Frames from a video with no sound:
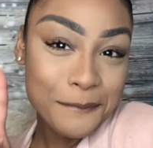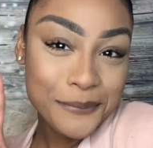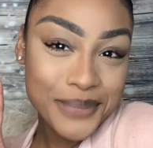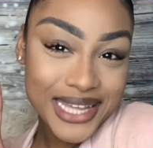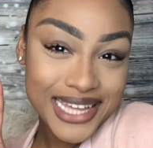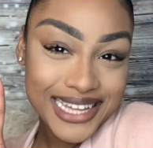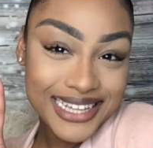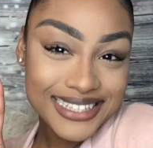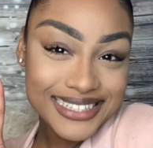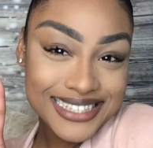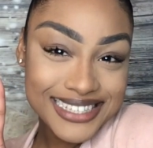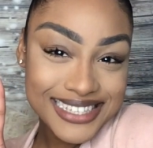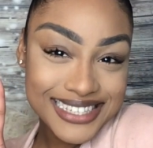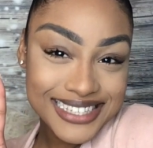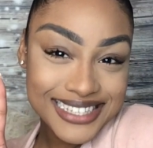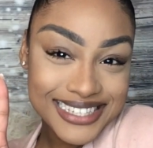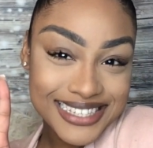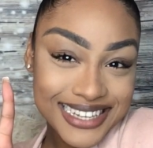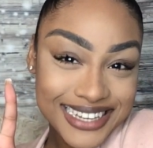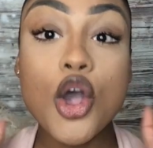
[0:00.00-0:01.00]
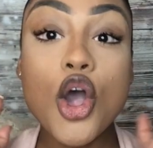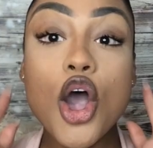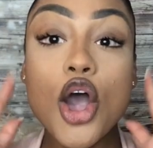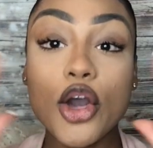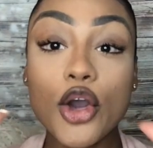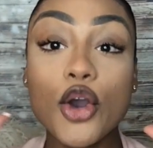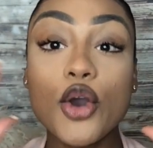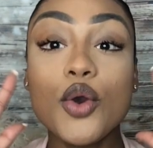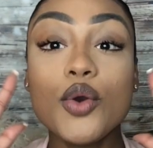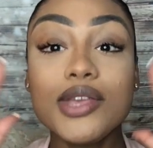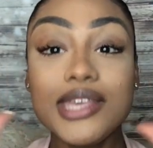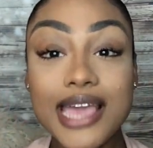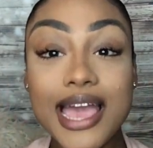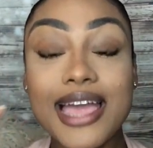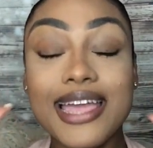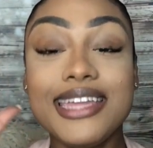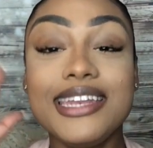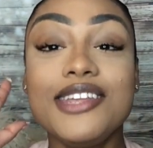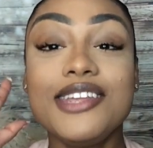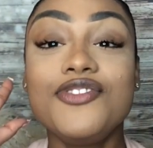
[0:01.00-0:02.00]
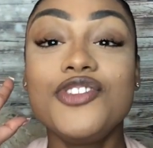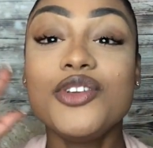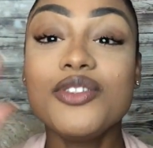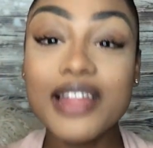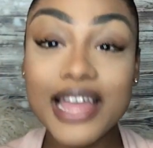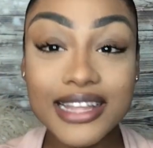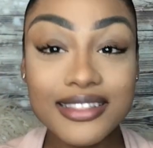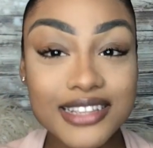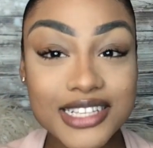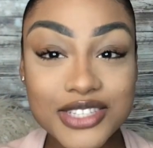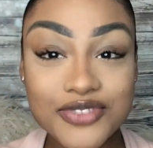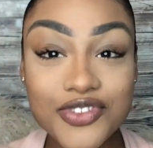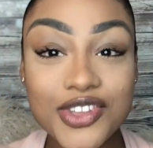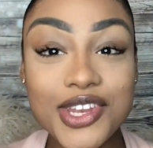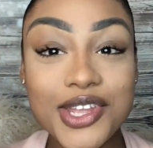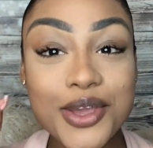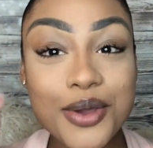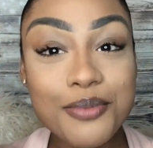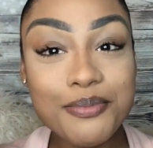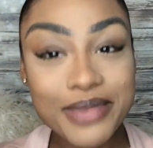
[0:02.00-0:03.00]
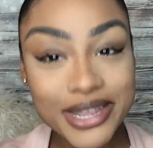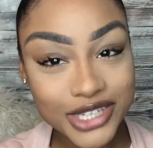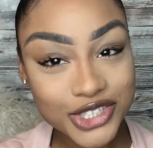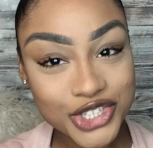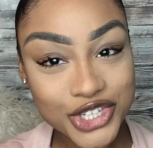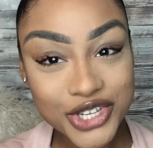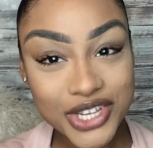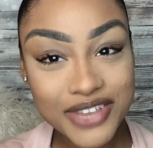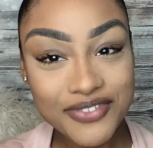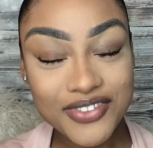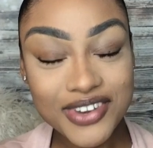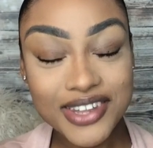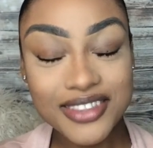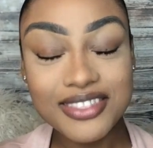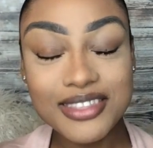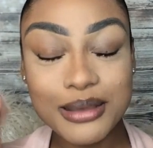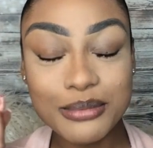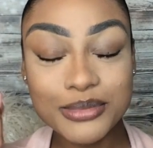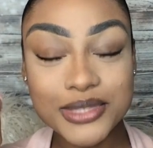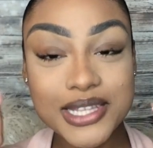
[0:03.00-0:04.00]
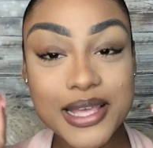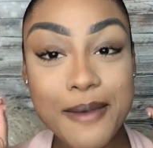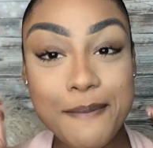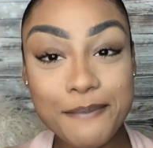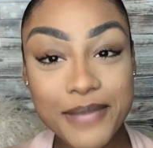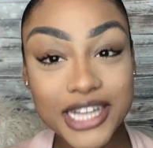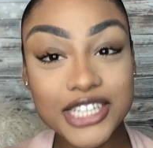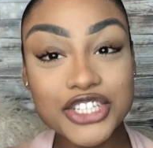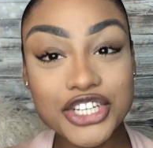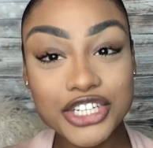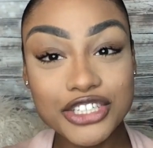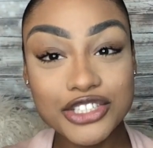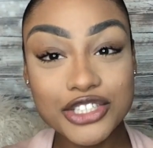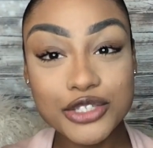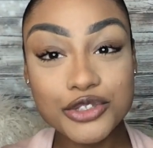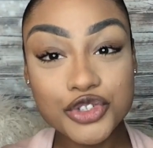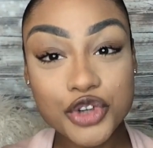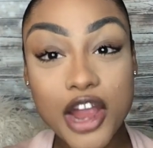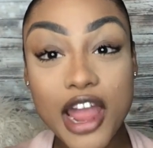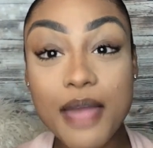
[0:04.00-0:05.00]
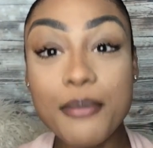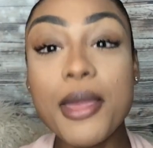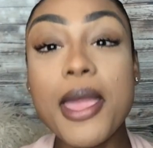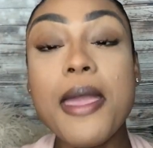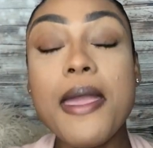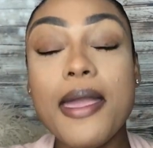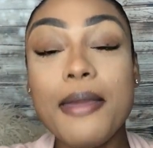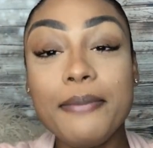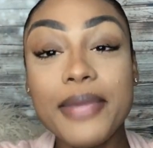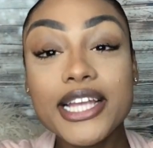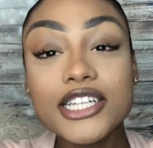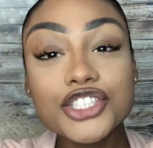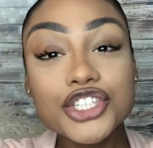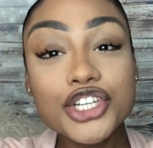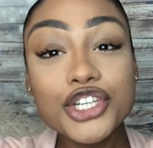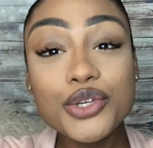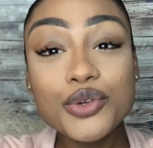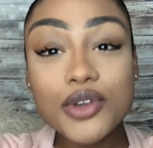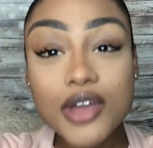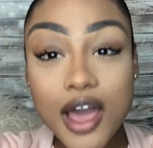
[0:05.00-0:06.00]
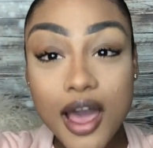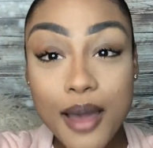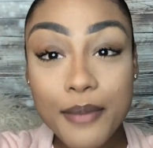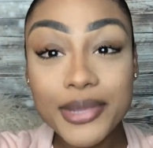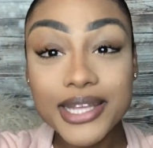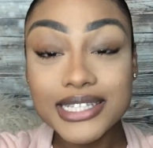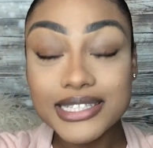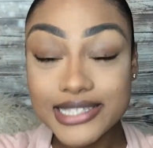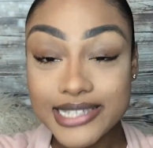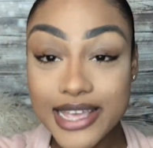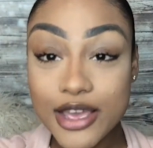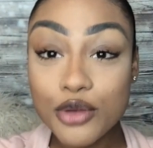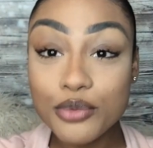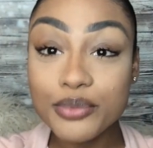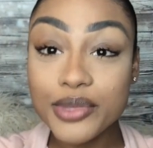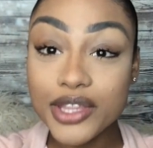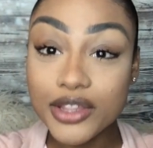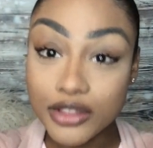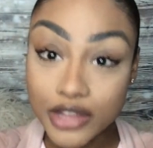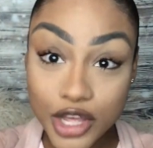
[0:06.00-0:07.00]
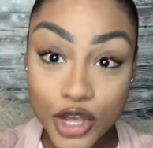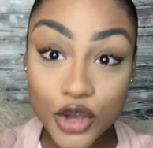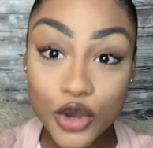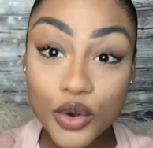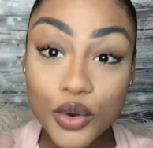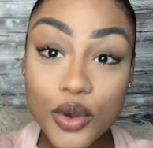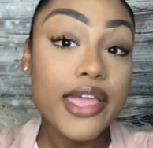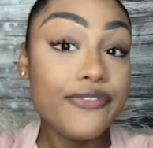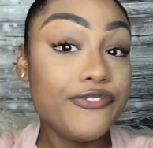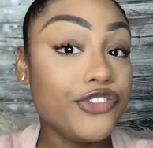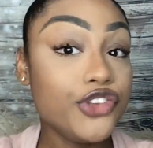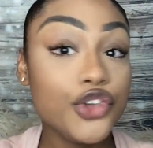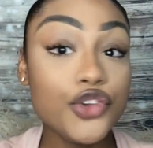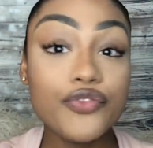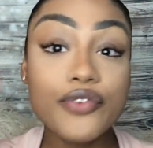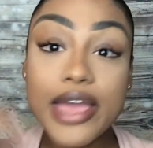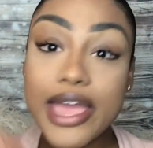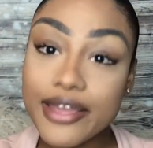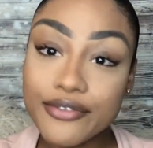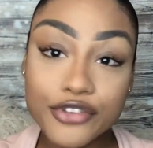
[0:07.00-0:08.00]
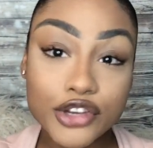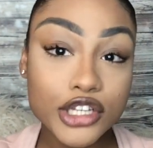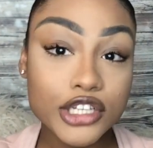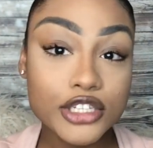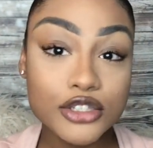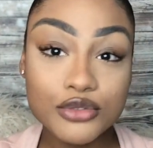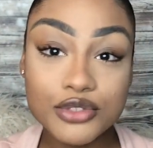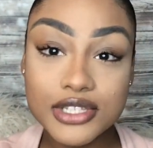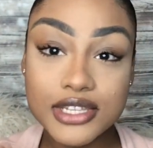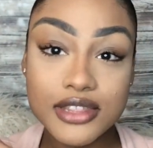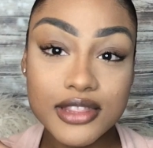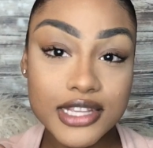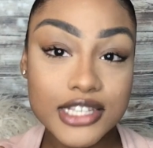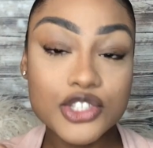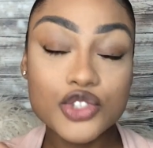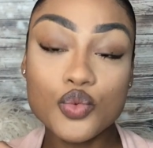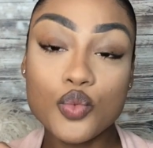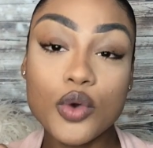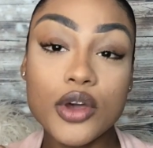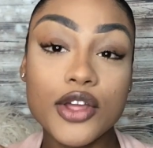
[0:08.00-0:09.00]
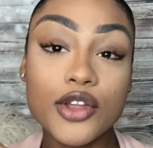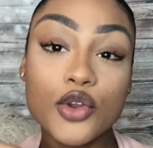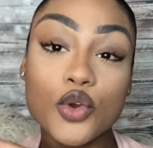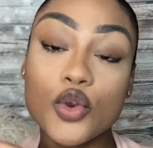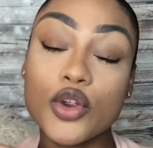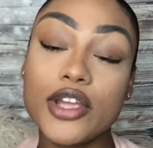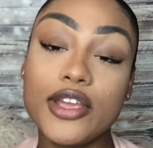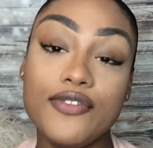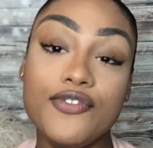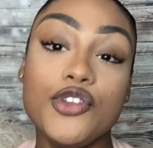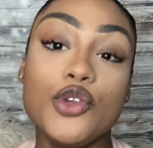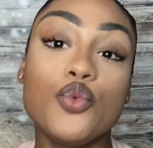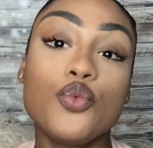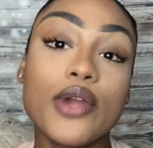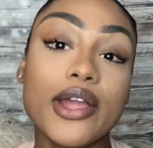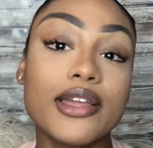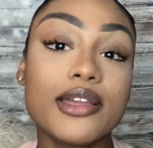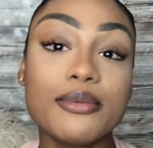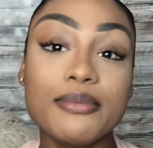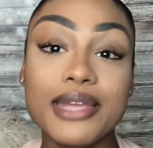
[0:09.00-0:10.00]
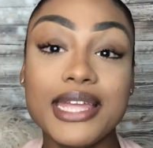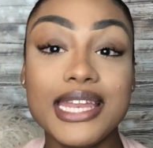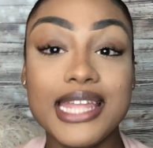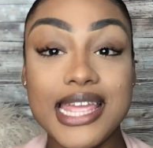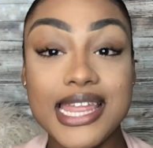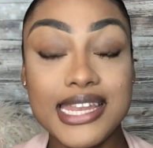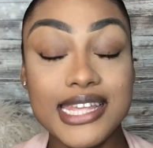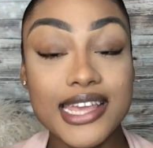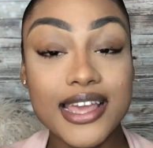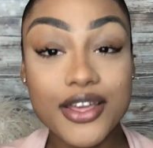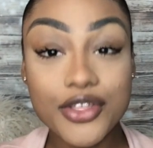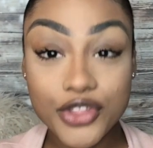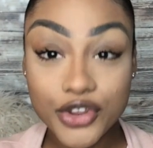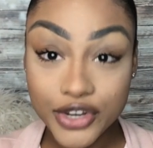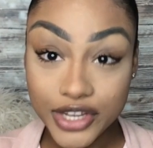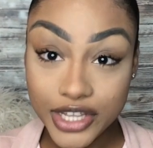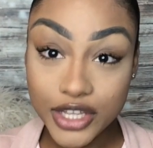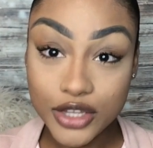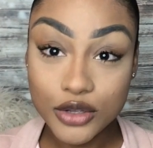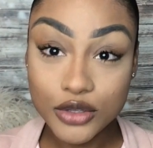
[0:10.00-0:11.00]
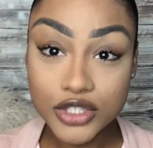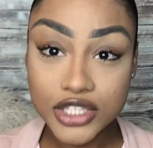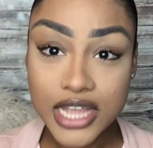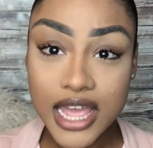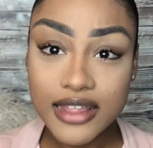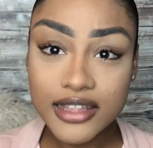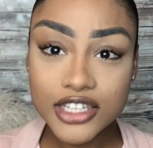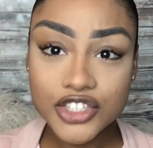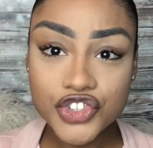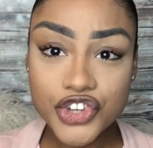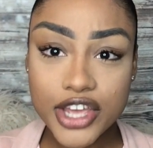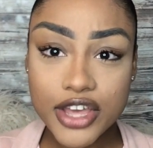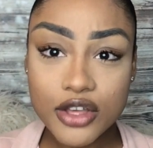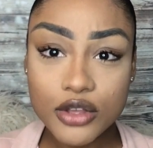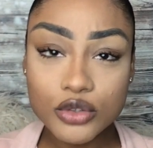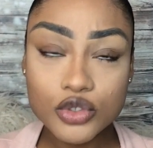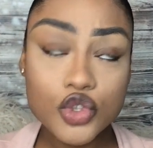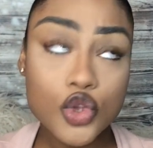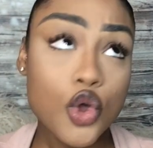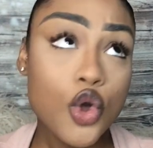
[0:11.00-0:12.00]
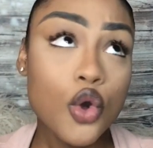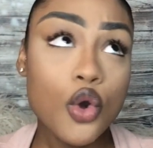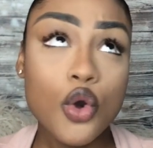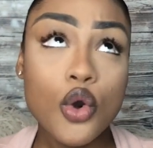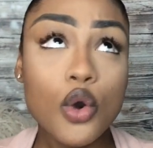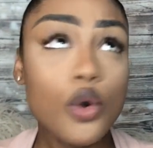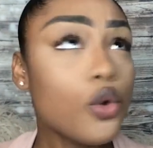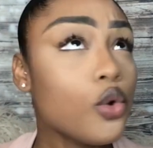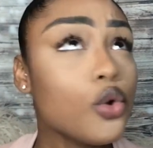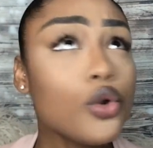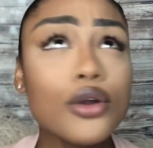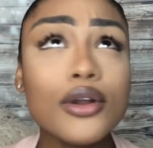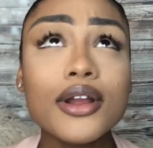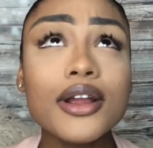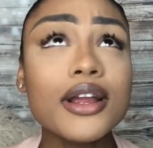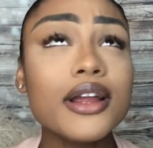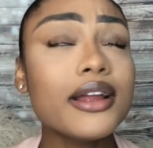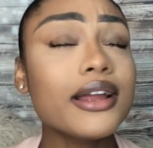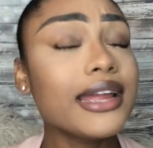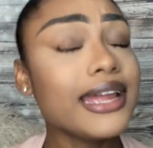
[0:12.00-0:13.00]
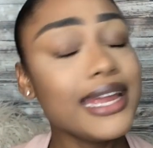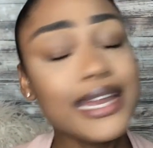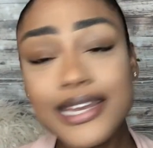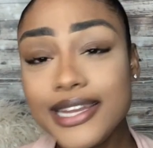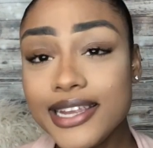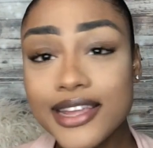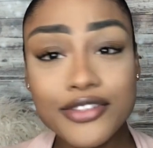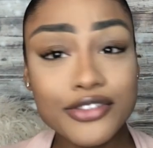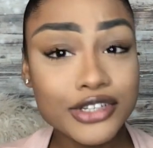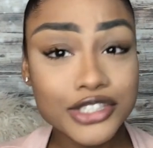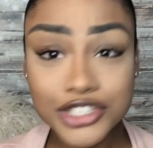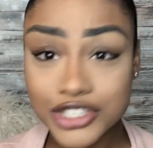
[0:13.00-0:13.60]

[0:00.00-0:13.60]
Peace. Oh yeah, and if you like this video, make sure you give it a thumbs up, make sure you subscribe, and make sure you comment down below if you've ever used this one, or if you recommend any other Eco Styling gels, or any other